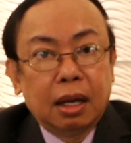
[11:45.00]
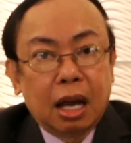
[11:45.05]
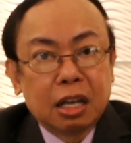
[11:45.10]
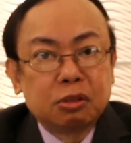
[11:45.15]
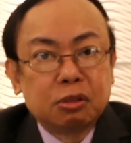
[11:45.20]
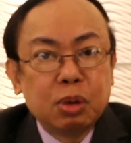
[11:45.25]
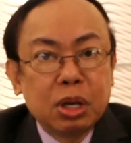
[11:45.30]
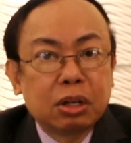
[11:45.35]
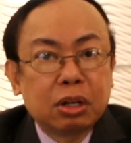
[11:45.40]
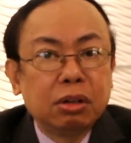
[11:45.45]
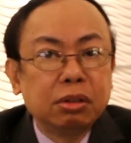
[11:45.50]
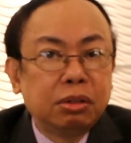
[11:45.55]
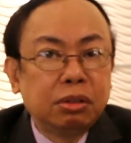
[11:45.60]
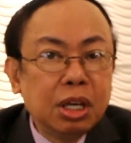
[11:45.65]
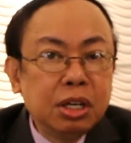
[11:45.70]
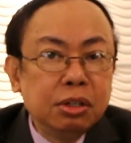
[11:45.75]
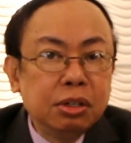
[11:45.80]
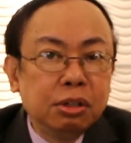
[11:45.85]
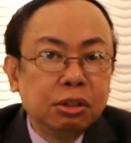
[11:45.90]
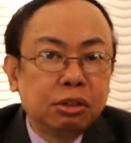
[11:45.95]
As we
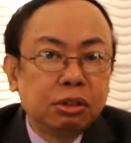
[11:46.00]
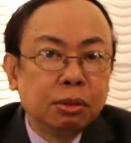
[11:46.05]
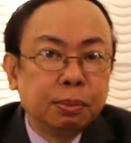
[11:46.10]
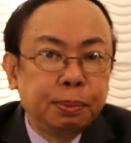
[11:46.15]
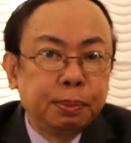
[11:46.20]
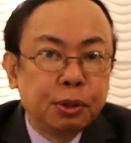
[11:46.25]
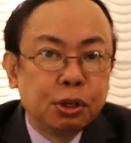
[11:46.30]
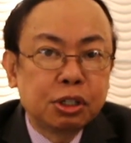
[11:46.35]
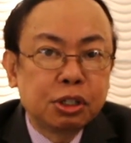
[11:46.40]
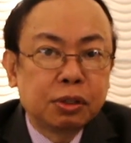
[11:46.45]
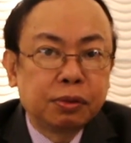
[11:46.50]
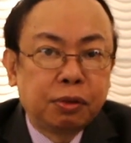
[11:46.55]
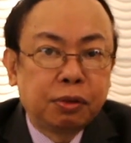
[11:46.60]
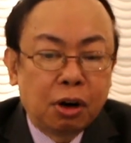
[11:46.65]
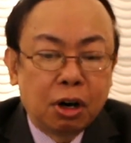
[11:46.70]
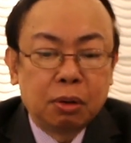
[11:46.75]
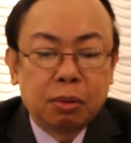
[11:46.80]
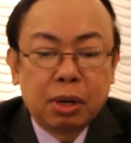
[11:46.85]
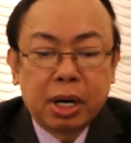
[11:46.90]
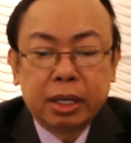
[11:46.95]
continue to push
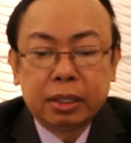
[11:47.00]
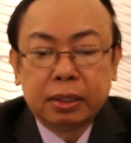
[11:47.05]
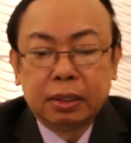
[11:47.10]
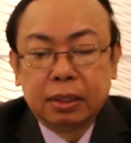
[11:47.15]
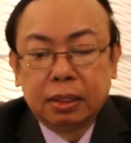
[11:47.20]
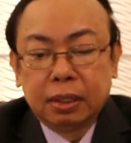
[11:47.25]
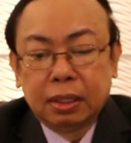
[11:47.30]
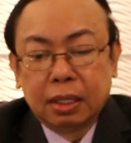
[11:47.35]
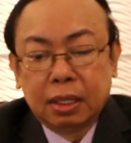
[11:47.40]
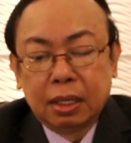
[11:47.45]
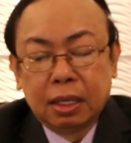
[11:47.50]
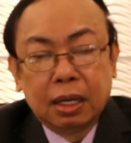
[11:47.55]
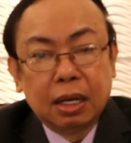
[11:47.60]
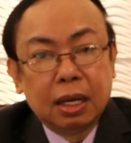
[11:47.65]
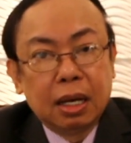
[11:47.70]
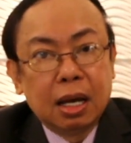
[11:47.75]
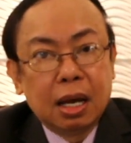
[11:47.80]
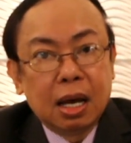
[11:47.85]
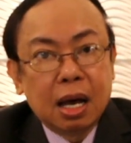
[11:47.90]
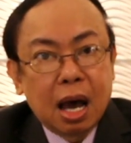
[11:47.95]
forward,
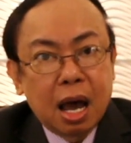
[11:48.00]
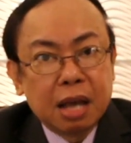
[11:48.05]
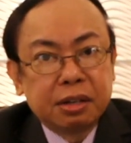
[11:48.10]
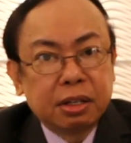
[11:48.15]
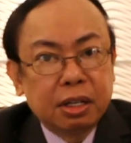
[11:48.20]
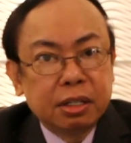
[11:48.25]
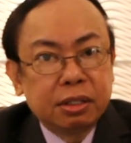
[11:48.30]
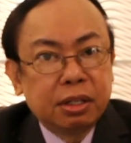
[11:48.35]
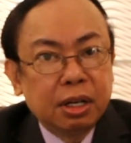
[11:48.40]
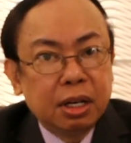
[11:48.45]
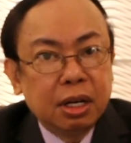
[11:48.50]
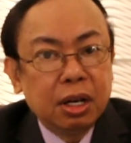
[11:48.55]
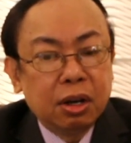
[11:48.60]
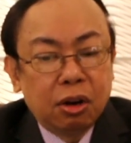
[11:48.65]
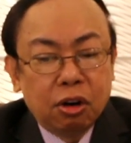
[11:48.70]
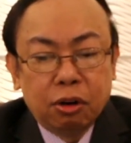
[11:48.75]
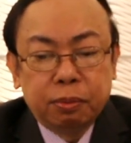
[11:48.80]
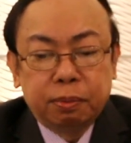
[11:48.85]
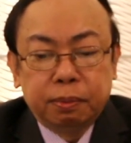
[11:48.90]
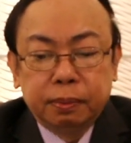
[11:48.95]
I sincerely
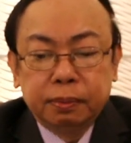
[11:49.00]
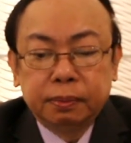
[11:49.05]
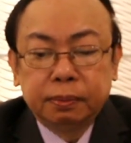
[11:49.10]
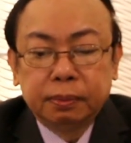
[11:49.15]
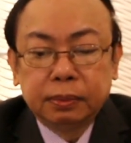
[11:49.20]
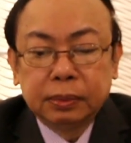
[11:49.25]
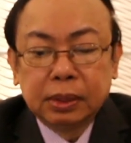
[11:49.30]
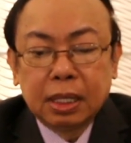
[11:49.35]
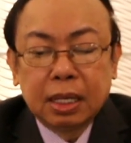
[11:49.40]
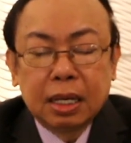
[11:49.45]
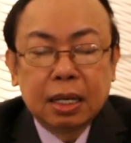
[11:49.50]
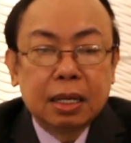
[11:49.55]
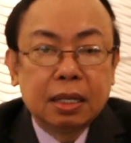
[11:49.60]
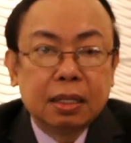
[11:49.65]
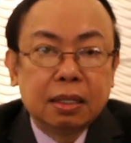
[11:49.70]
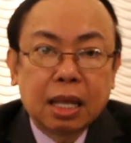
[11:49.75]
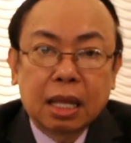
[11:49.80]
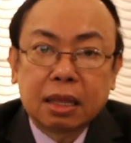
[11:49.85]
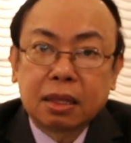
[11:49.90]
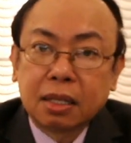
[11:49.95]
hope
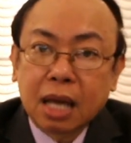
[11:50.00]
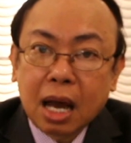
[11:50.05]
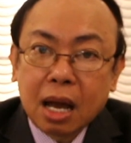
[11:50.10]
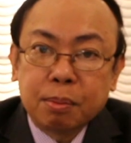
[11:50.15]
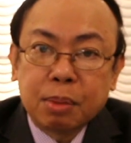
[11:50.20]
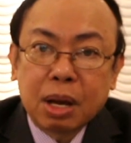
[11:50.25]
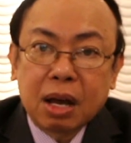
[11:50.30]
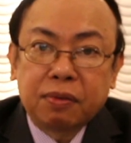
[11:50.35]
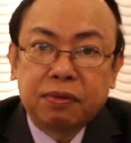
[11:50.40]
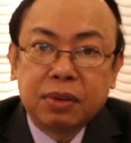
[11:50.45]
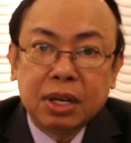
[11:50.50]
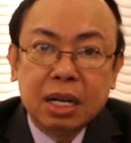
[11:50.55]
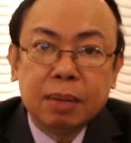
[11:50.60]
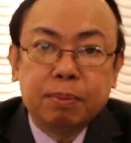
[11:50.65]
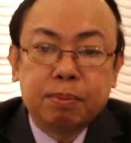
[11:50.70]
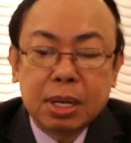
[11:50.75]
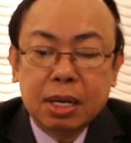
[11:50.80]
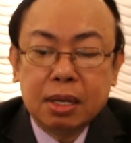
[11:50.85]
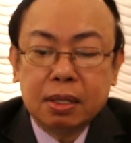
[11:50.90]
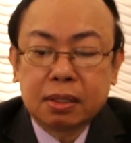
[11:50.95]
that GAMA
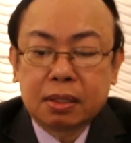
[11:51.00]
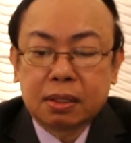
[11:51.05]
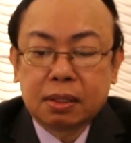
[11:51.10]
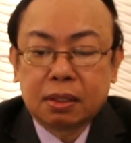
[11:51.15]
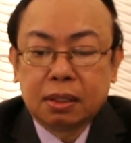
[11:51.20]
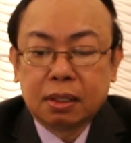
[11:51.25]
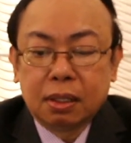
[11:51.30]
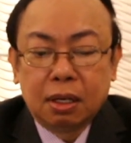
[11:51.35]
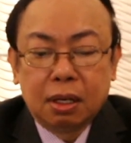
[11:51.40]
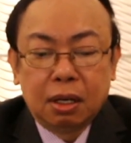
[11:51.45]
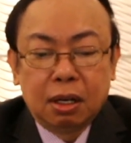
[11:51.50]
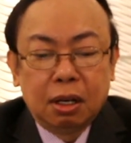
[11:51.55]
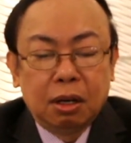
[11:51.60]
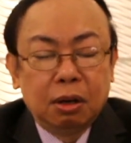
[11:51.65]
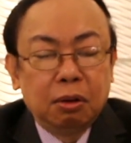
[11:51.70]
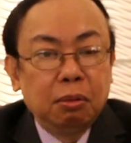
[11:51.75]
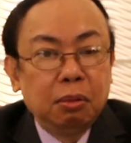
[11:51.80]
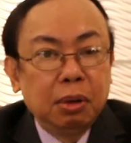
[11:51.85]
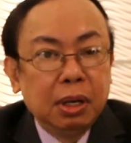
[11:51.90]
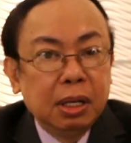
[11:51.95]
Philippines
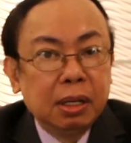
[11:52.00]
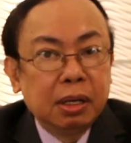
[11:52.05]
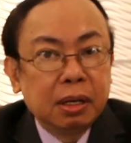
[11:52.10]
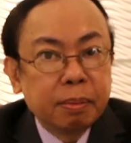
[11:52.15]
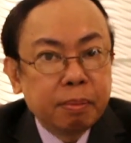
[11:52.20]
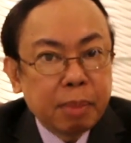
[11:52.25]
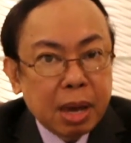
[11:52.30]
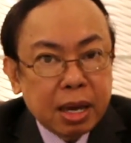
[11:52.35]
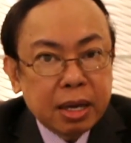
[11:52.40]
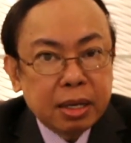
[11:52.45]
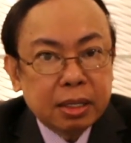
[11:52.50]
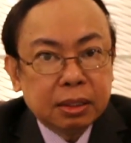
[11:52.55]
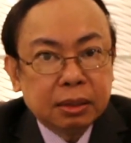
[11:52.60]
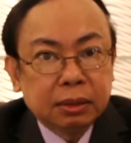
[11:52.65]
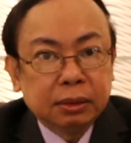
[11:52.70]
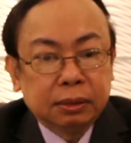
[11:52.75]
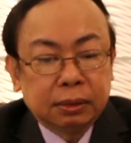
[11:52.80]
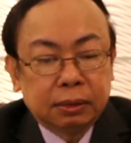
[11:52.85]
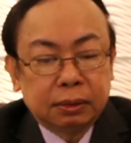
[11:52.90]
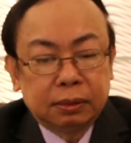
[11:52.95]
will
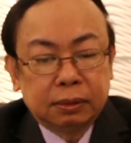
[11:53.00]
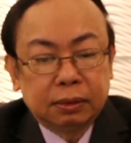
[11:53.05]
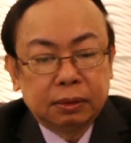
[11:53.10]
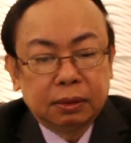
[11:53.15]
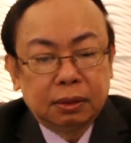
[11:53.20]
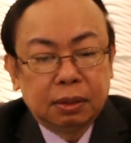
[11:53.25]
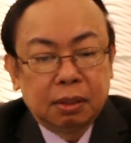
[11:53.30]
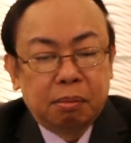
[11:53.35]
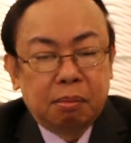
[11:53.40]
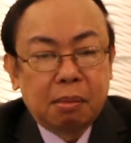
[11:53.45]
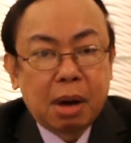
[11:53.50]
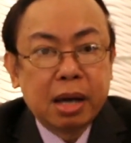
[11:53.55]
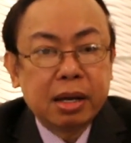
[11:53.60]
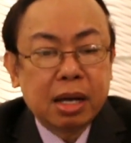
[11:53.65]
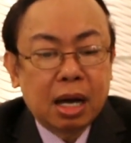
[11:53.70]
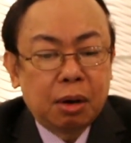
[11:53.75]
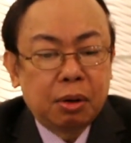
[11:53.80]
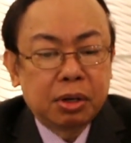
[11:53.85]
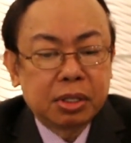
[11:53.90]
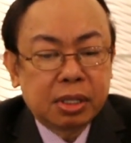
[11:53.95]
remain by
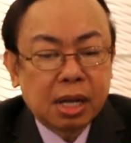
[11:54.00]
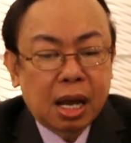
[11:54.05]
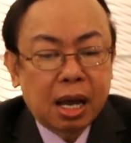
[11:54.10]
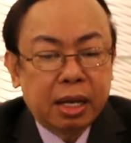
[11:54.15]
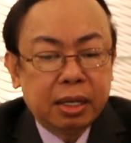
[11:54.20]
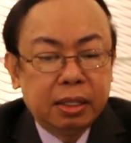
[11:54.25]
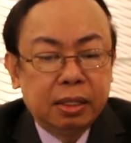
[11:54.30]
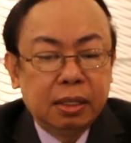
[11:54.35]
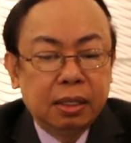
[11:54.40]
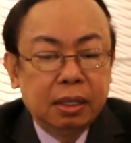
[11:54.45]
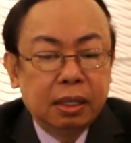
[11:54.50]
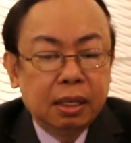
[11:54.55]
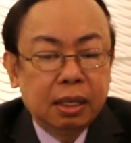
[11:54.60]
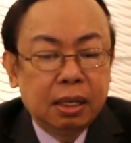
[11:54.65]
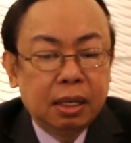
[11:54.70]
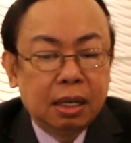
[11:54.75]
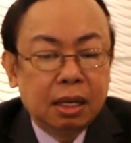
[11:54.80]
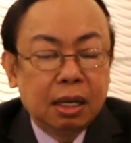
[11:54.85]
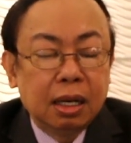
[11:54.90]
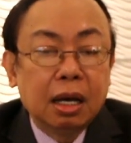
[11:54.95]
our side
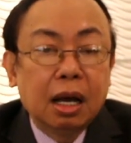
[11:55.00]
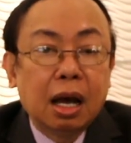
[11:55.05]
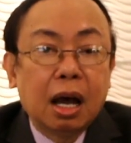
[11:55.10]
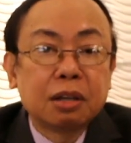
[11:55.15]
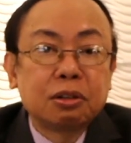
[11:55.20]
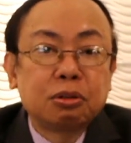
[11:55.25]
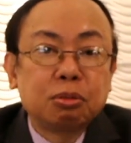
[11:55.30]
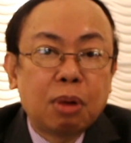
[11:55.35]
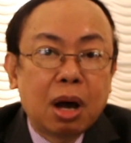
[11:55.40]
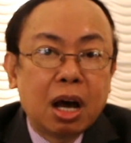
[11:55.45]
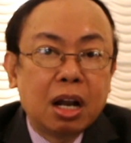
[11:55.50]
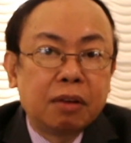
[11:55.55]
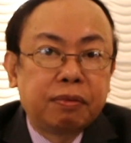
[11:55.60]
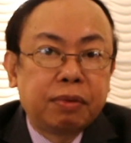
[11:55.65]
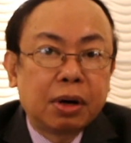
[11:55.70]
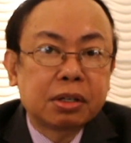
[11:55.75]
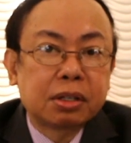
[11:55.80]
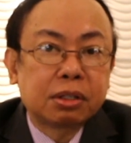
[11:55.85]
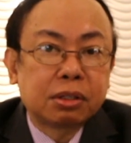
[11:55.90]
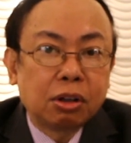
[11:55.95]
as one
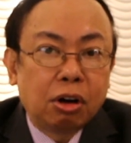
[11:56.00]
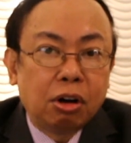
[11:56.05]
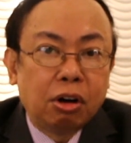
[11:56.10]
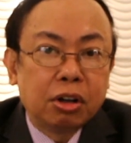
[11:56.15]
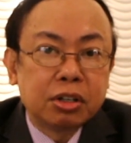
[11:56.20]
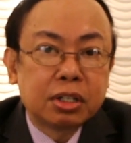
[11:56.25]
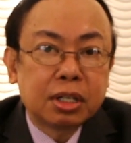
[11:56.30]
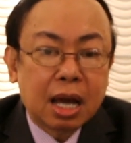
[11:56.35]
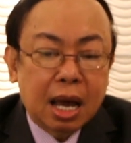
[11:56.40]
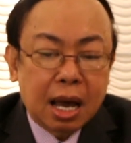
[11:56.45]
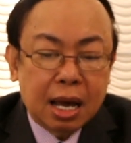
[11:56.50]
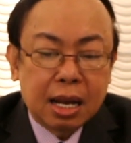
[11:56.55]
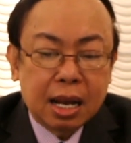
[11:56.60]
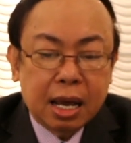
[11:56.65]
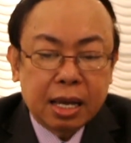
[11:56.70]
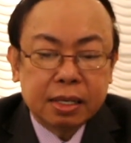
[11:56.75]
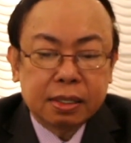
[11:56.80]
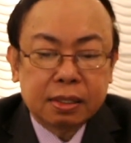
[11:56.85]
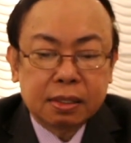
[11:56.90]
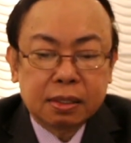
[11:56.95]
of our staunch
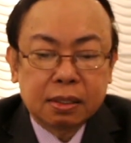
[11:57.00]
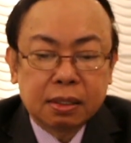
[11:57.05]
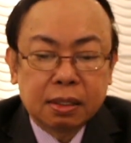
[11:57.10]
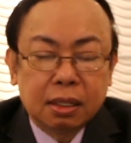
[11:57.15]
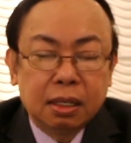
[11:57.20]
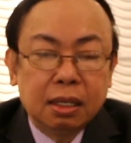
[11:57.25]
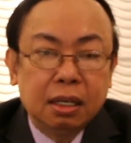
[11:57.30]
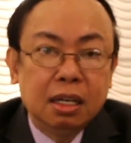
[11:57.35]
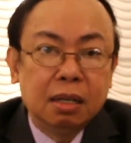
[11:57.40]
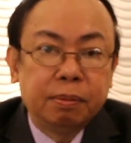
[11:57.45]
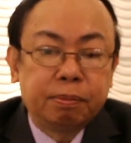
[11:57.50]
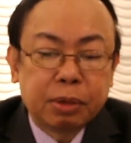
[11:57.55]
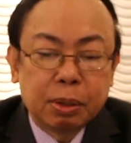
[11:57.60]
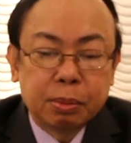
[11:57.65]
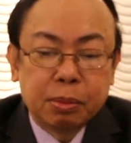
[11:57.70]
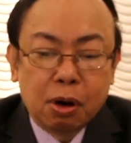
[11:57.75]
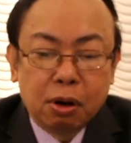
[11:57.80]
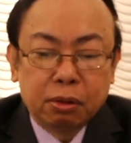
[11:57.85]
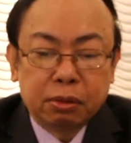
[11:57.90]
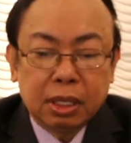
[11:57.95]
allies in
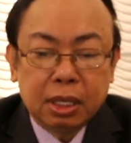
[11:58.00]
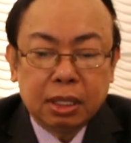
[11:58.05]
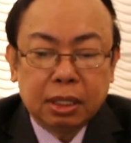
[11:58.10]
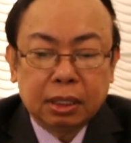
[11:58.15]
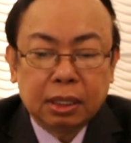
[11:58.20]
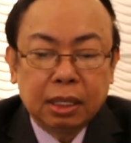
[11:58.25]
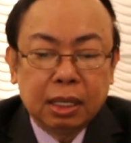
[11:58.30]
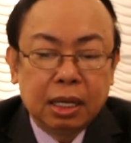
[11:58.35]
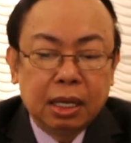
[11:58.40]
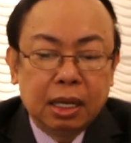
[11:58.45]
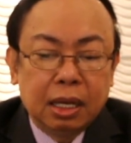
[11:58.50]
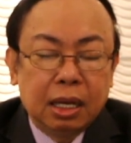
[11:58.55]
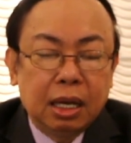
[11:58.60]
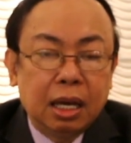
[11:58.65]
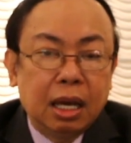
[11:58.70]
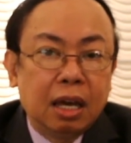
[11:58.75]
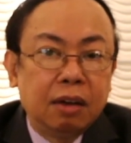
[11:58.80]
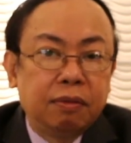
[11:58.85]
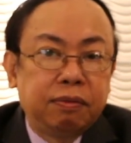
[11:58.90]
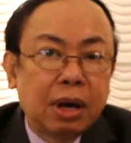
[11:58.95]
promoting
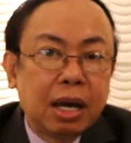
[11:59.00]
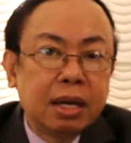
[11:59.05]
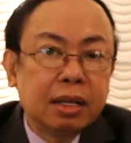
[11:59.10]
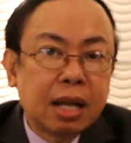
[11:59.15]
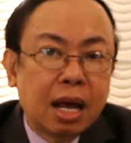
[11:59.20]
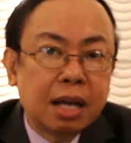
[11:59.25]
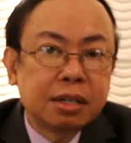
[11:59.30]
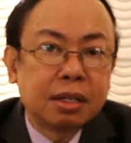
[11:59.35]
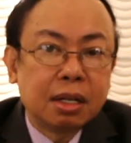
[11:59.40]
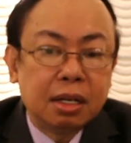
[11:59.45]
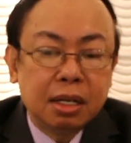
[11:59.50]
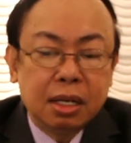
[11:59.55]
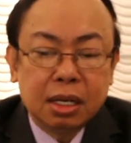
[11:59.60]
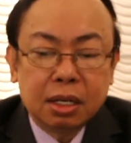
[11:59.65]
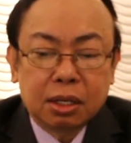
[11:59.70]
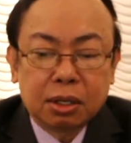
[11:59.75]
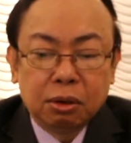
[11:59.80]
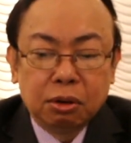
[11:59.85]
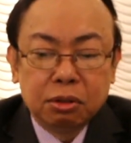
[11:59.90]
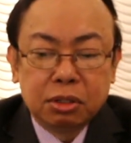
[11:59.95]
a financially
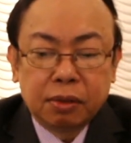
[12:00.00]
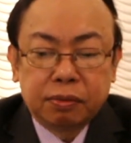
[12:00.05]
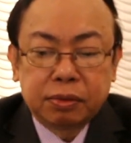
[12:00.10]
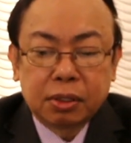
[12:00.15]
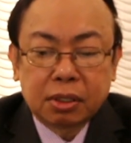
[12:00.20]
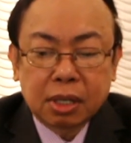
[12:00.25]
inclusive